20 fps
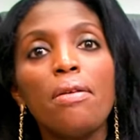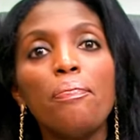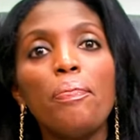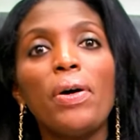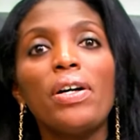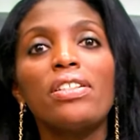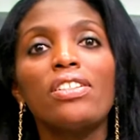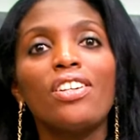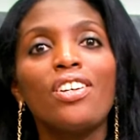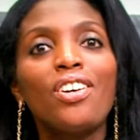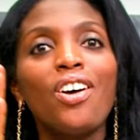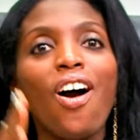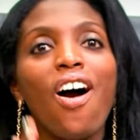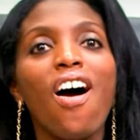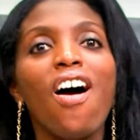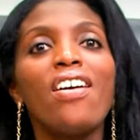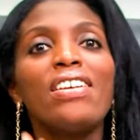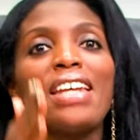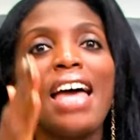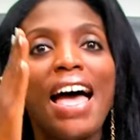but
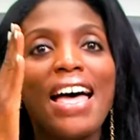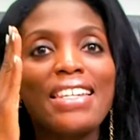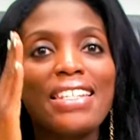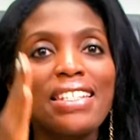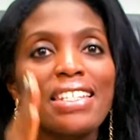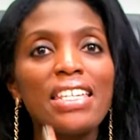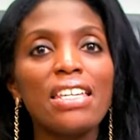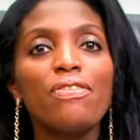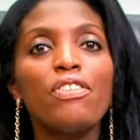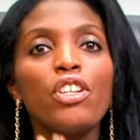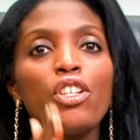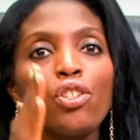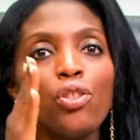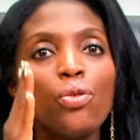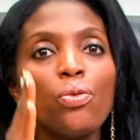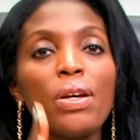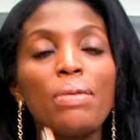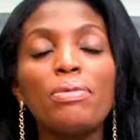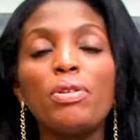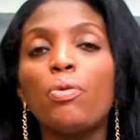God has given
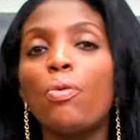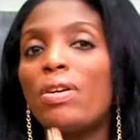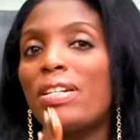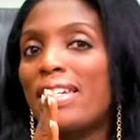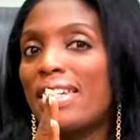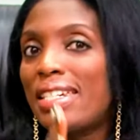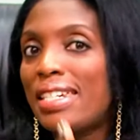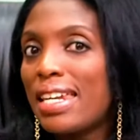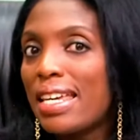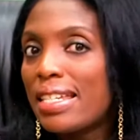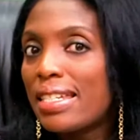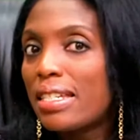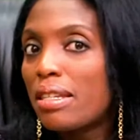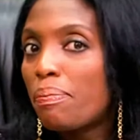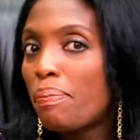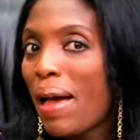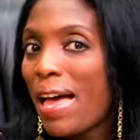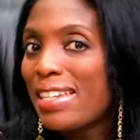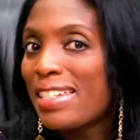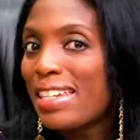you and me what it takes
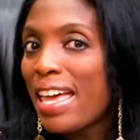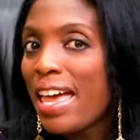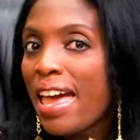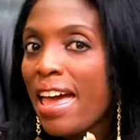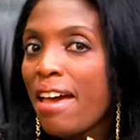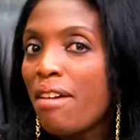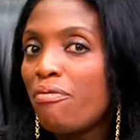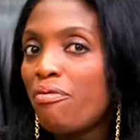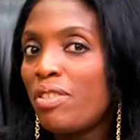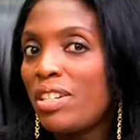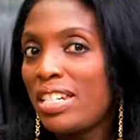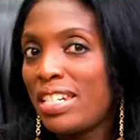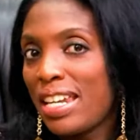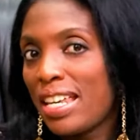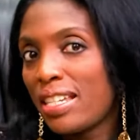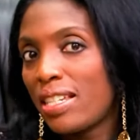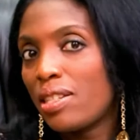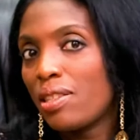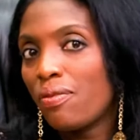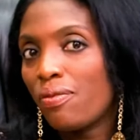to pass every
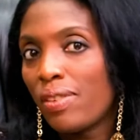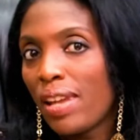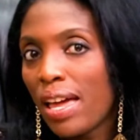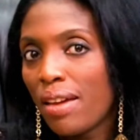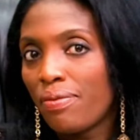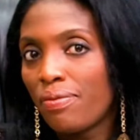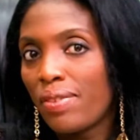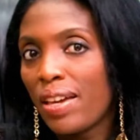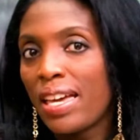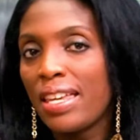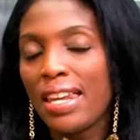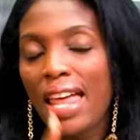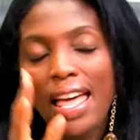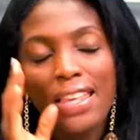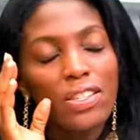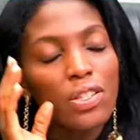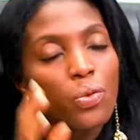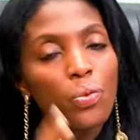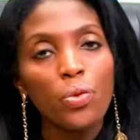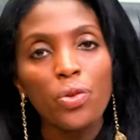test of life, and
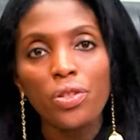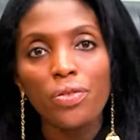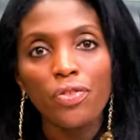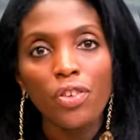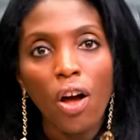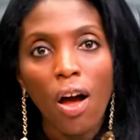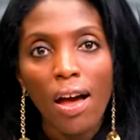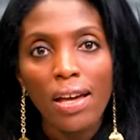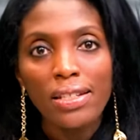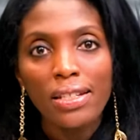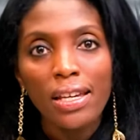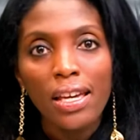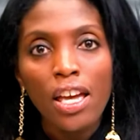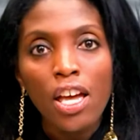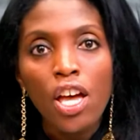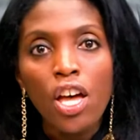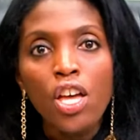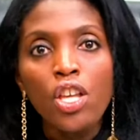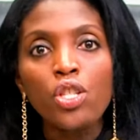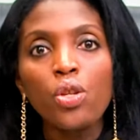that's the word of God.
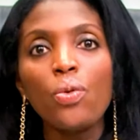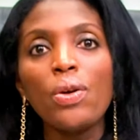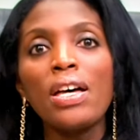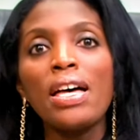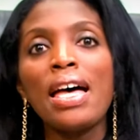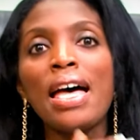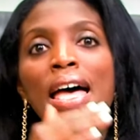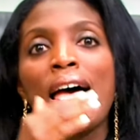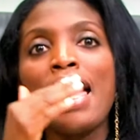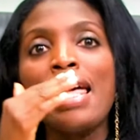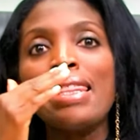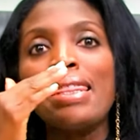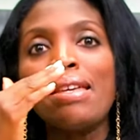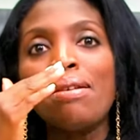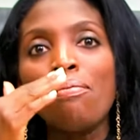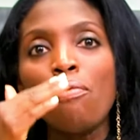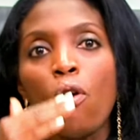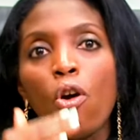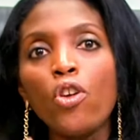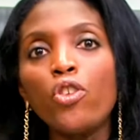So,
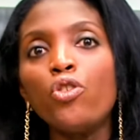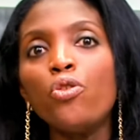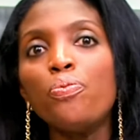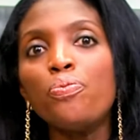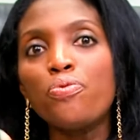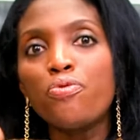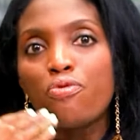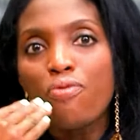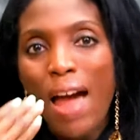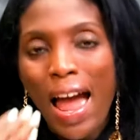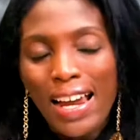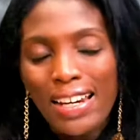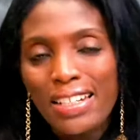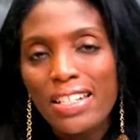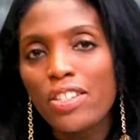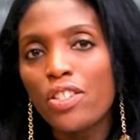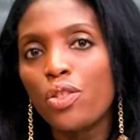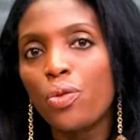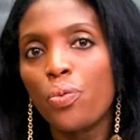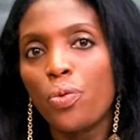the more you
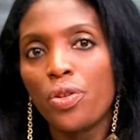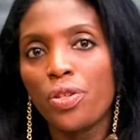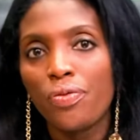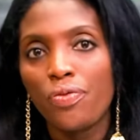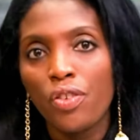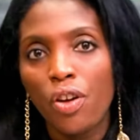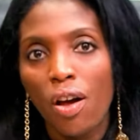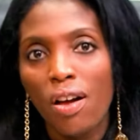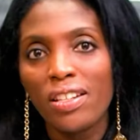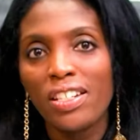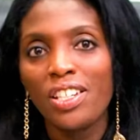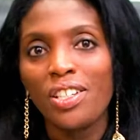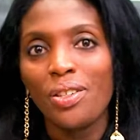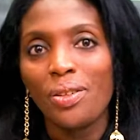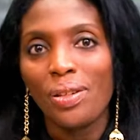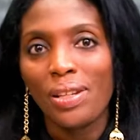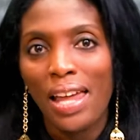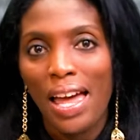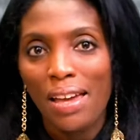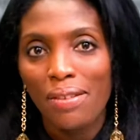practice the word of God in
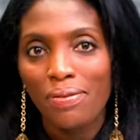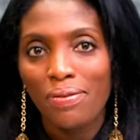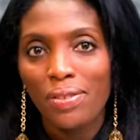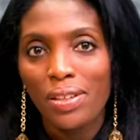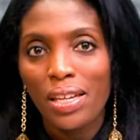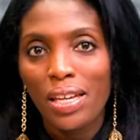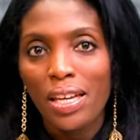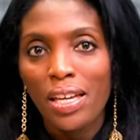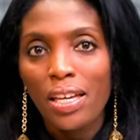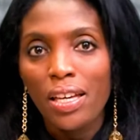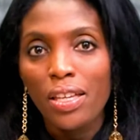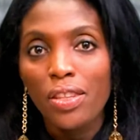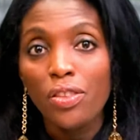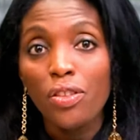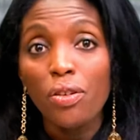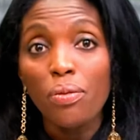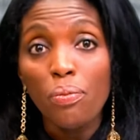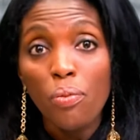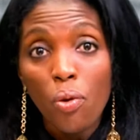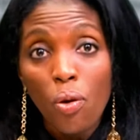your life,
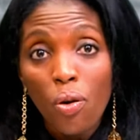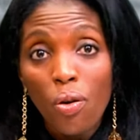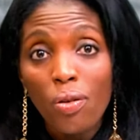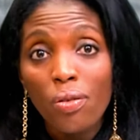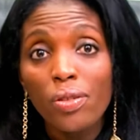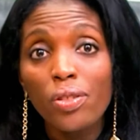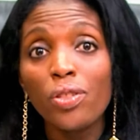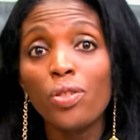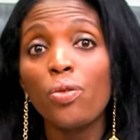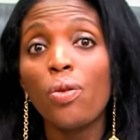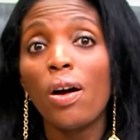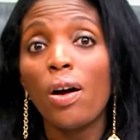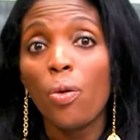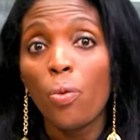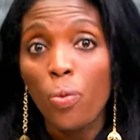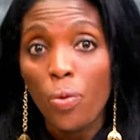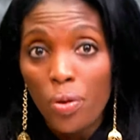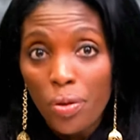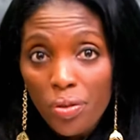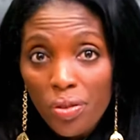the more you are
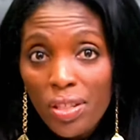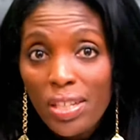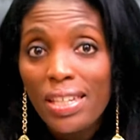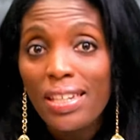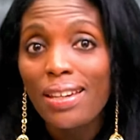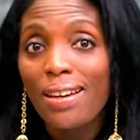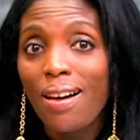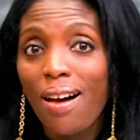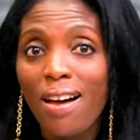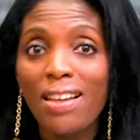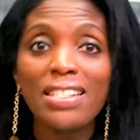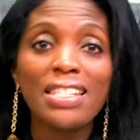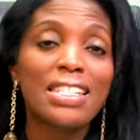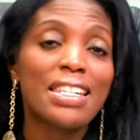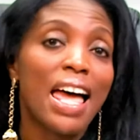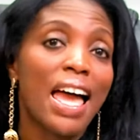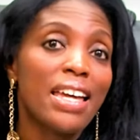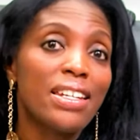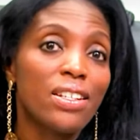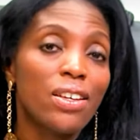worthy in God's
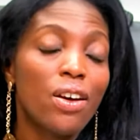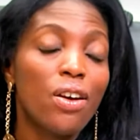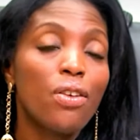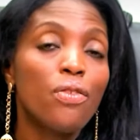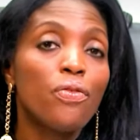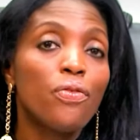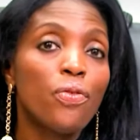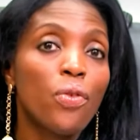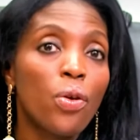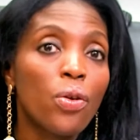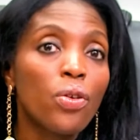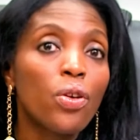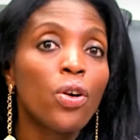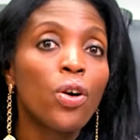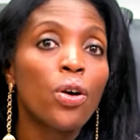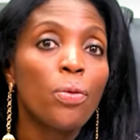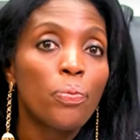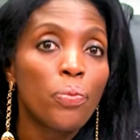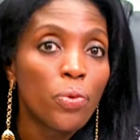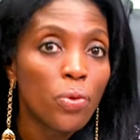sight for
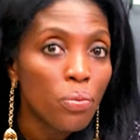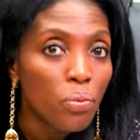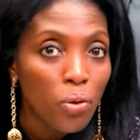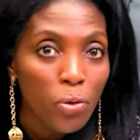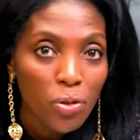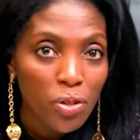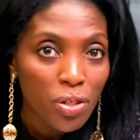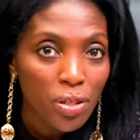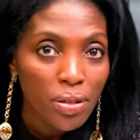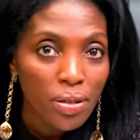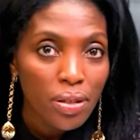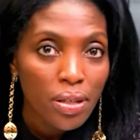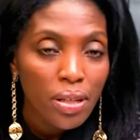a promotion.